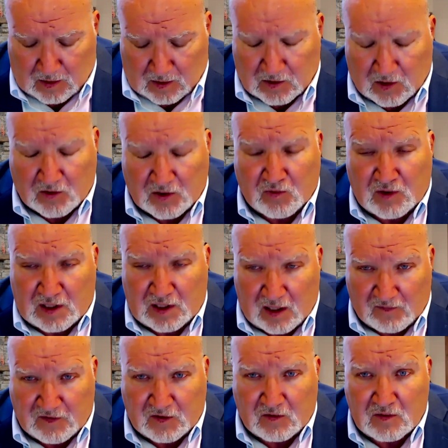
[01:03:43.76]
Know that we
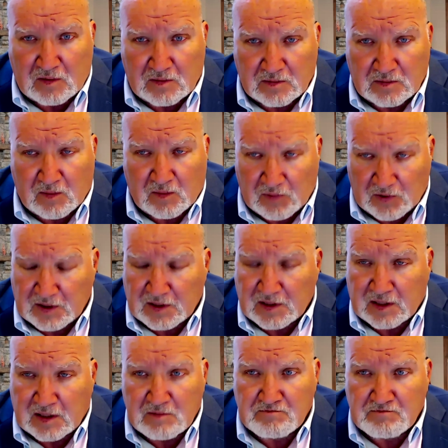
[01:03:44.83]
love you
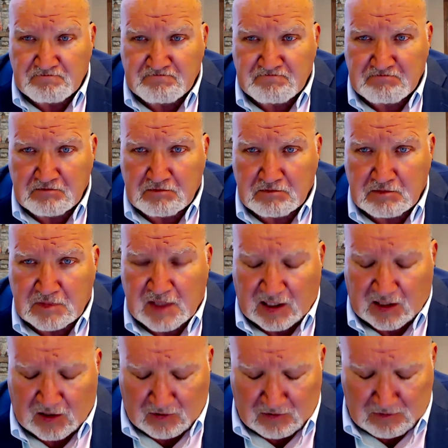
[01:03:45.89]
completely.
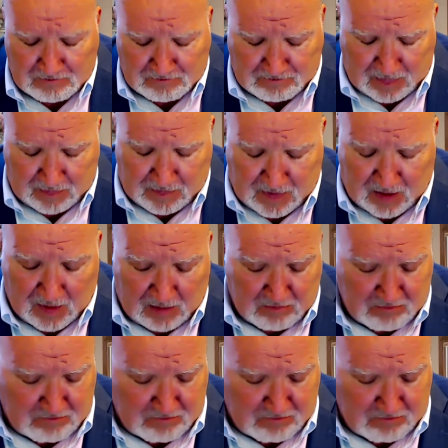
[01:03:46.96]
Thank you. Amen.